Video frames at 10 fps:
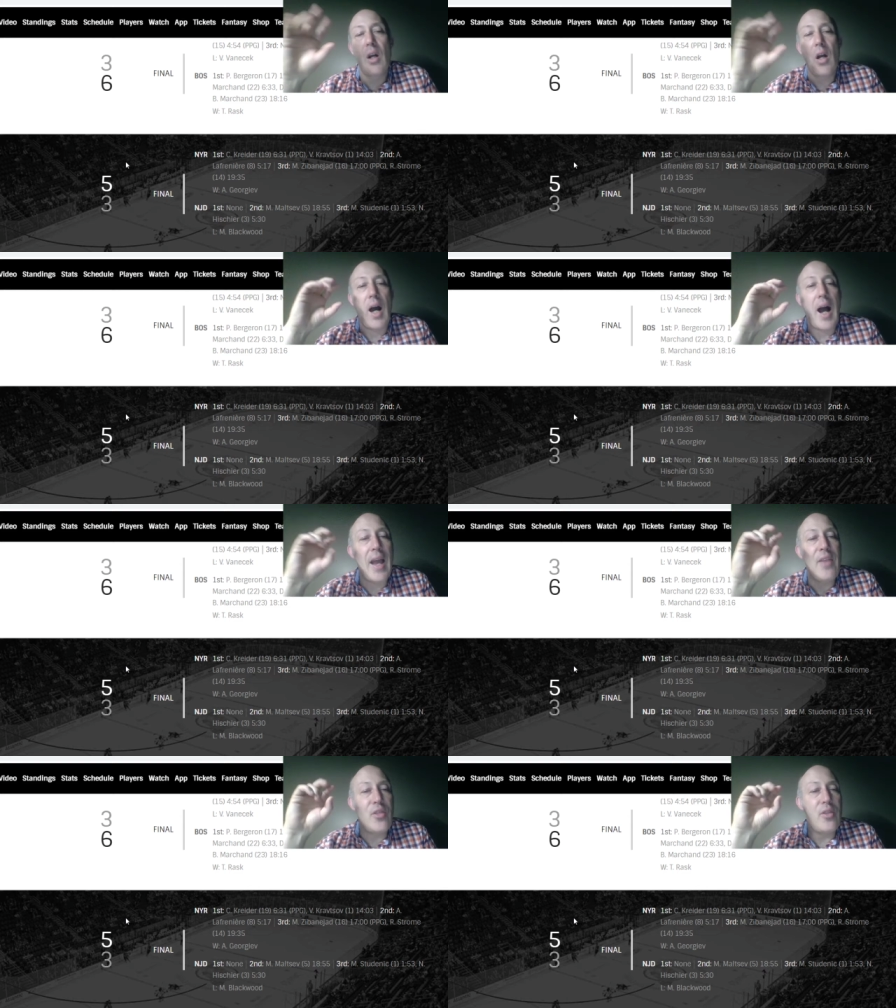
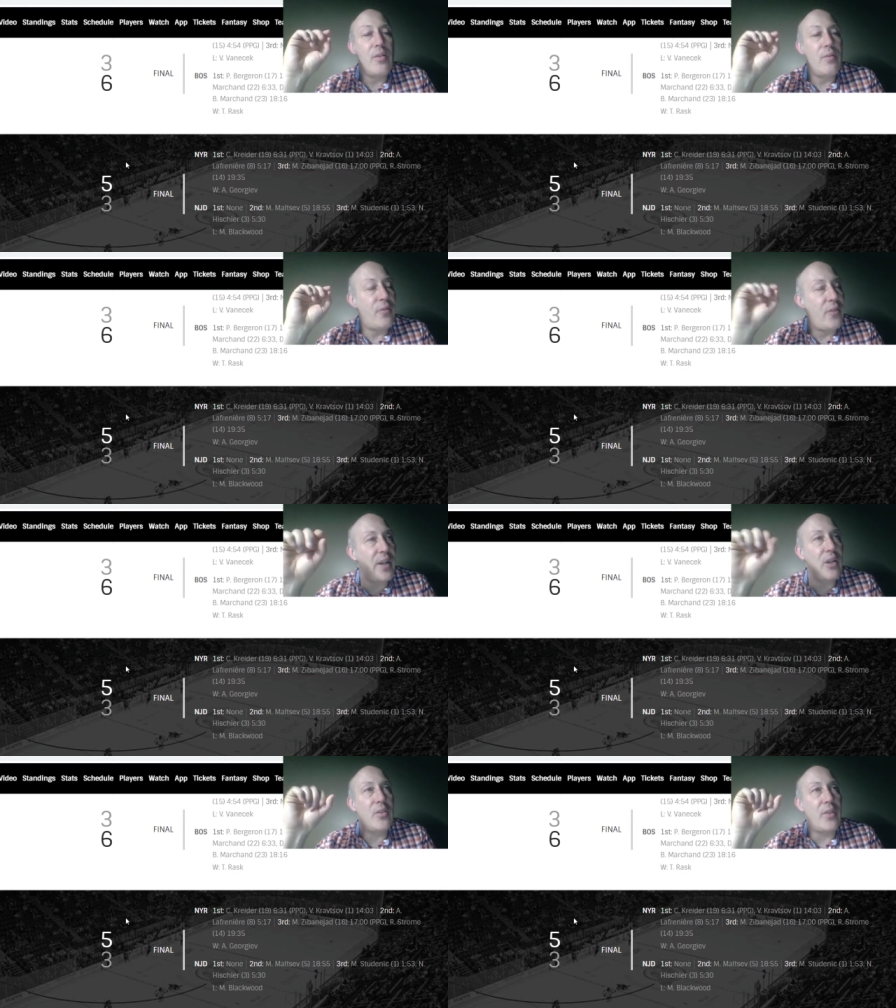I
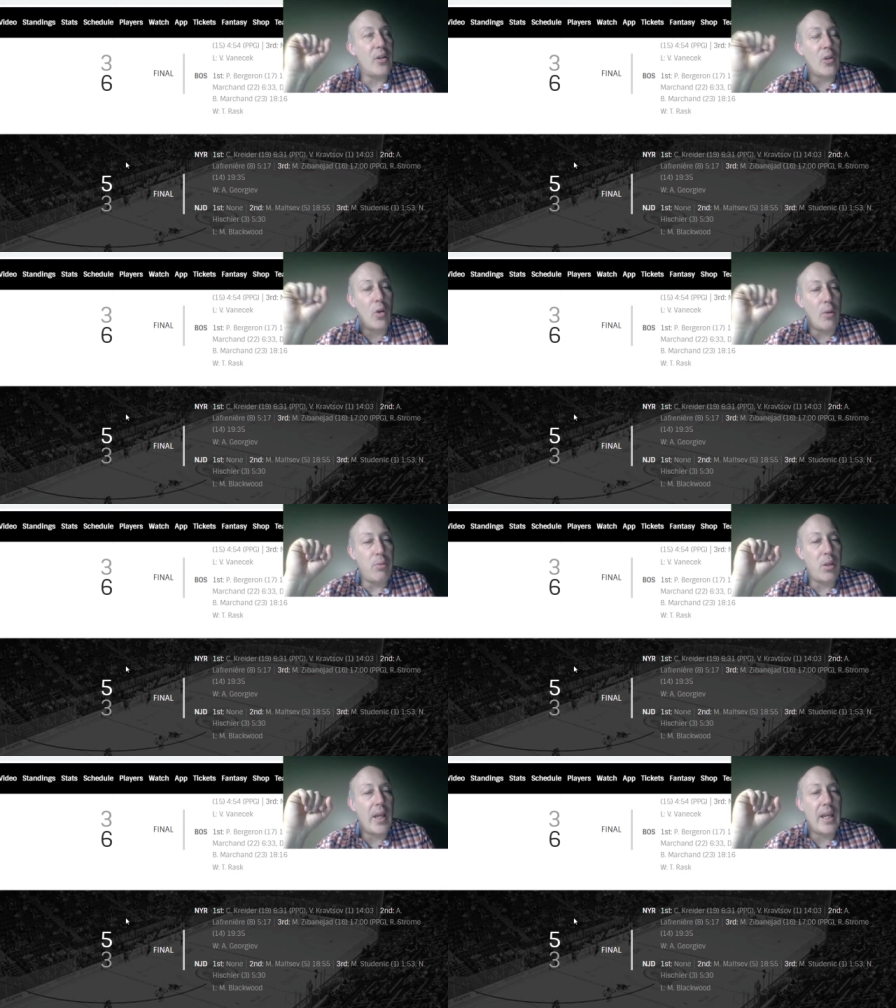figured they're going to
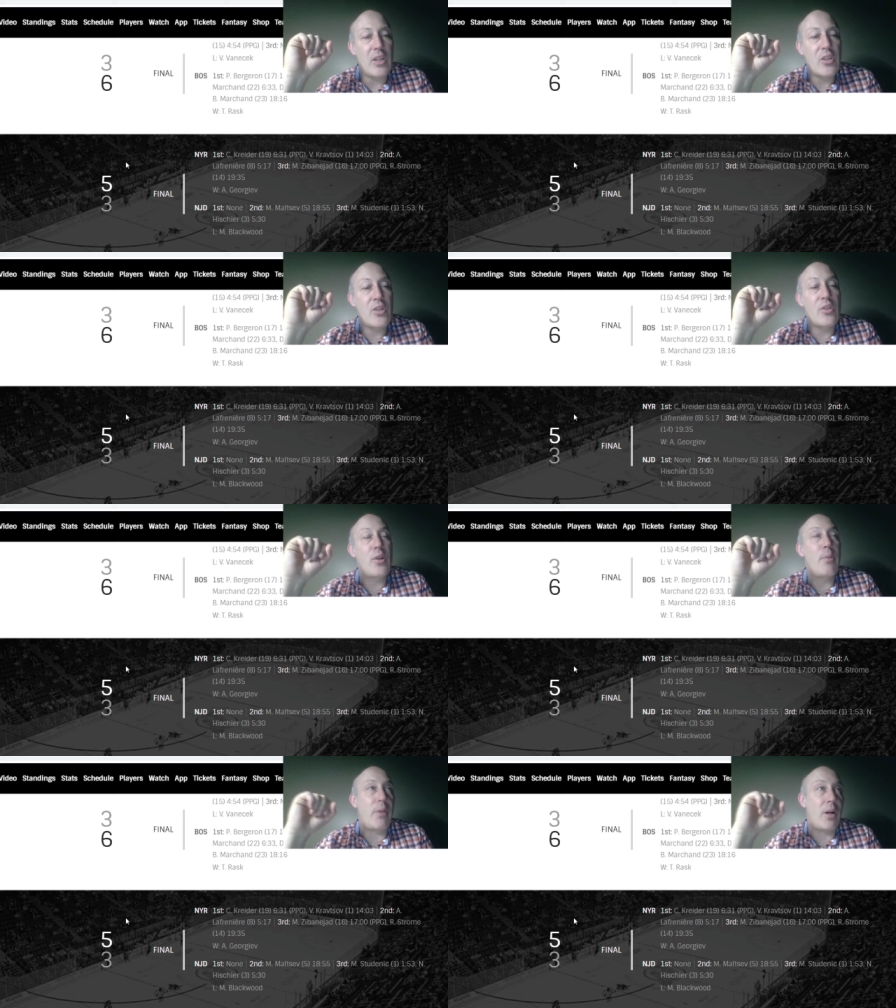play
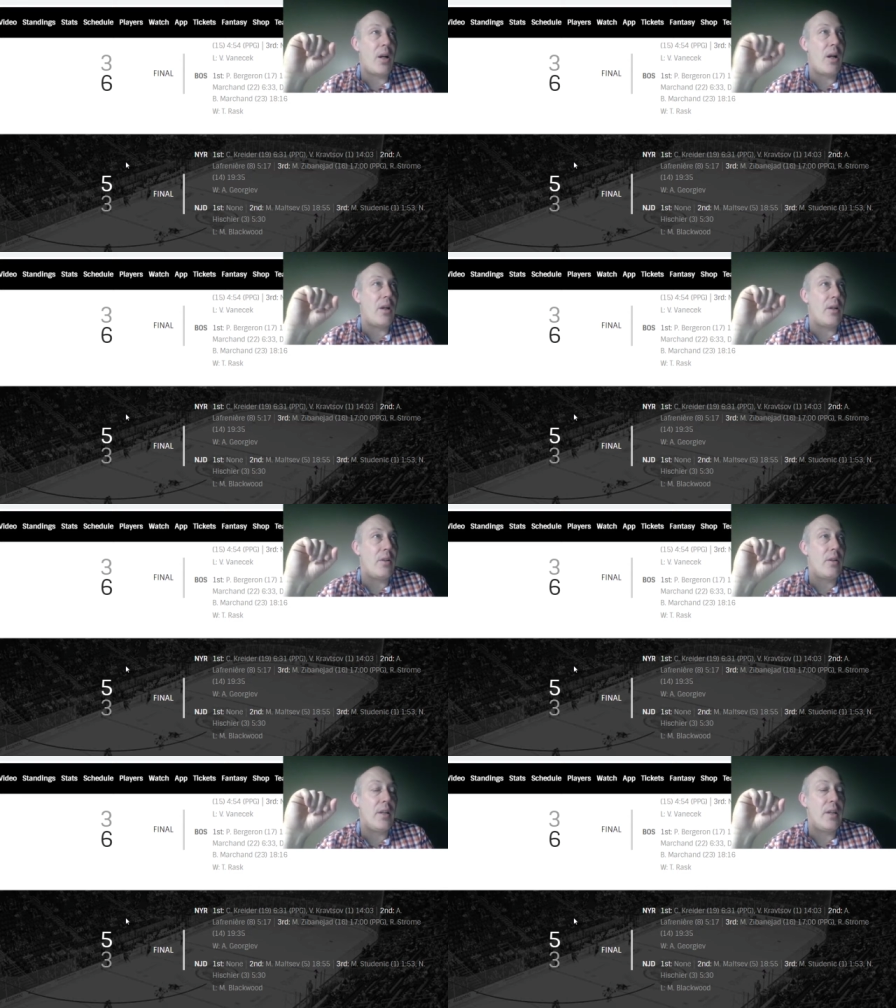super hard
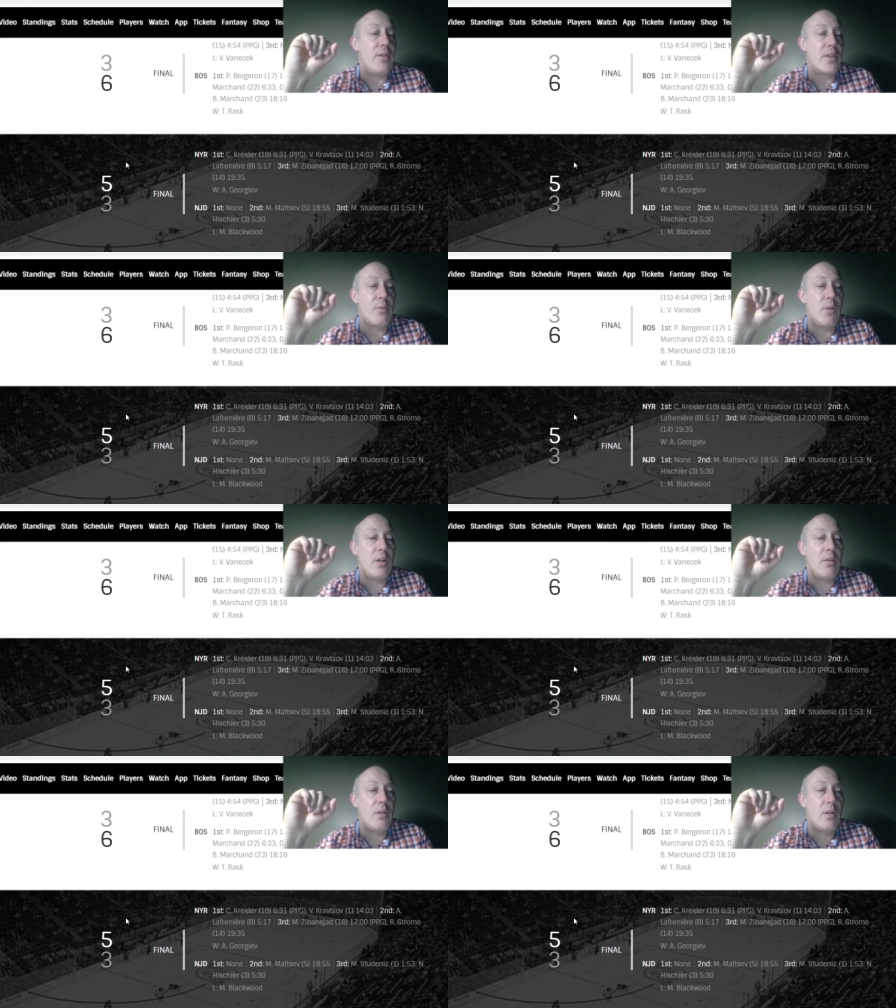in this one
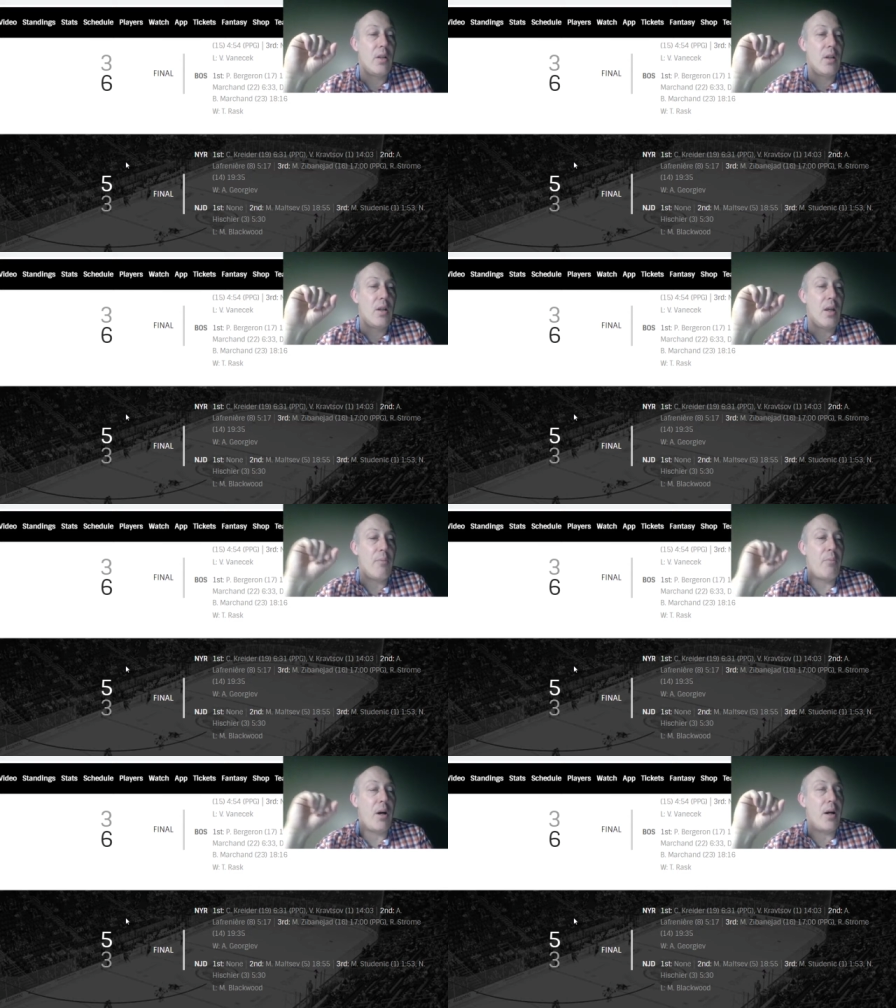and
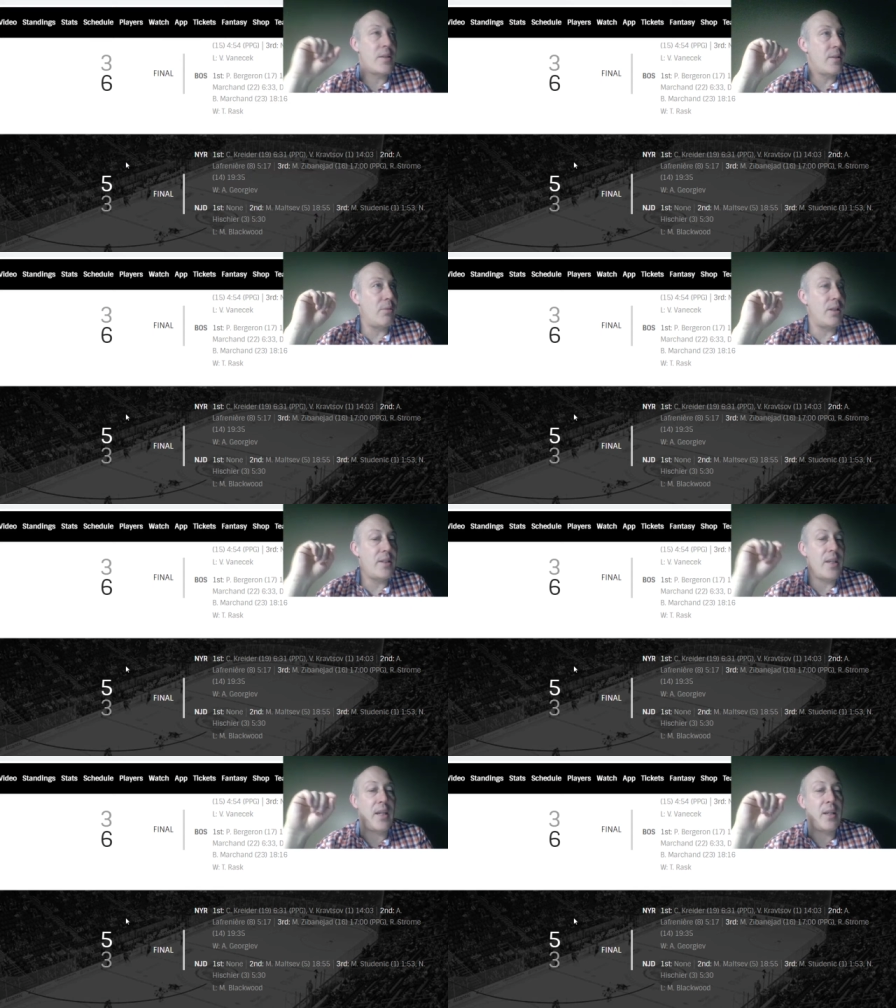possibly
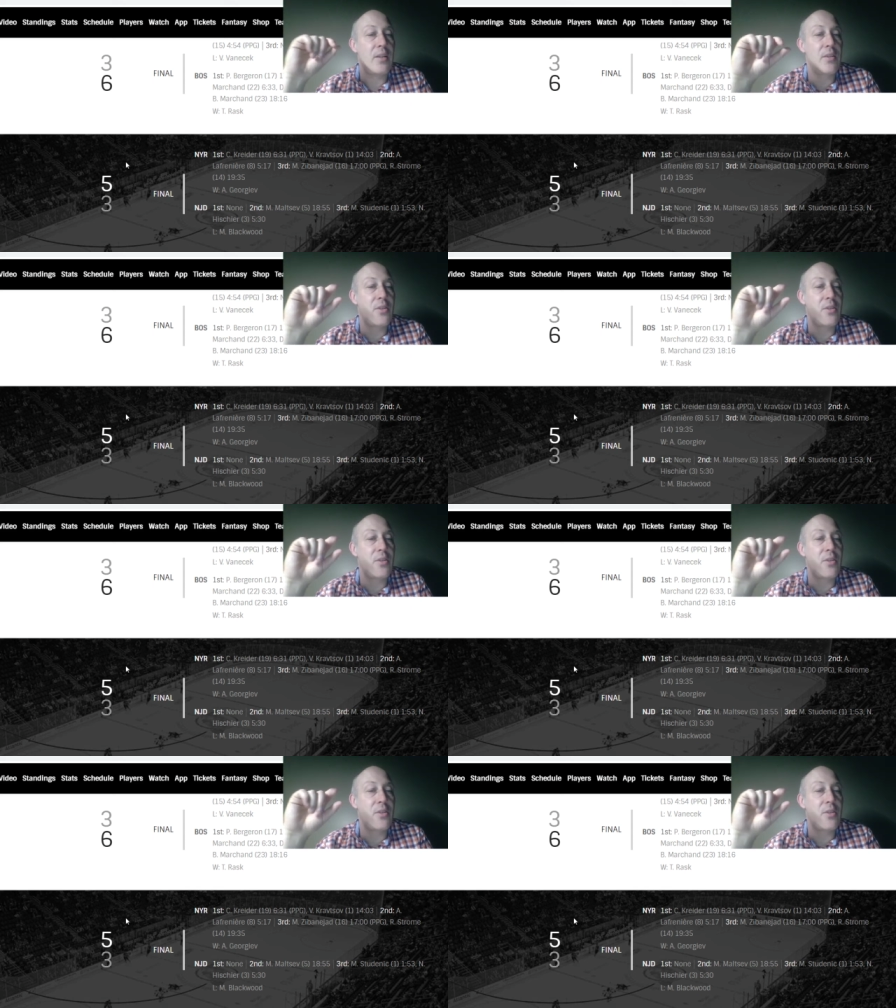take it.